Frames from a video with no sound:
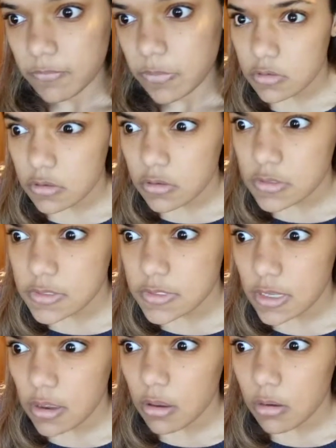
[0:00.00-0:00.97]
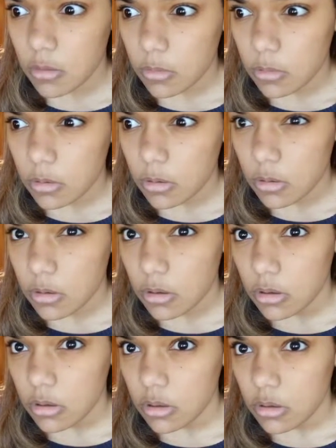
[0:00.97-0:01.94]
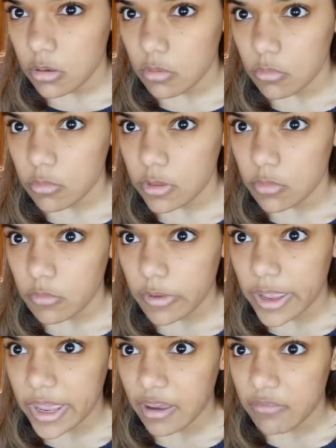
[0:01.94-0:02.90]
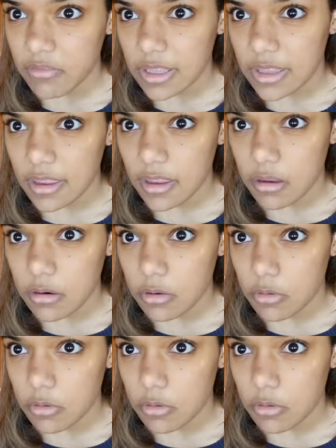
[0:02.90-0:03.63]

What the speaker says: Turns out, we don't have a can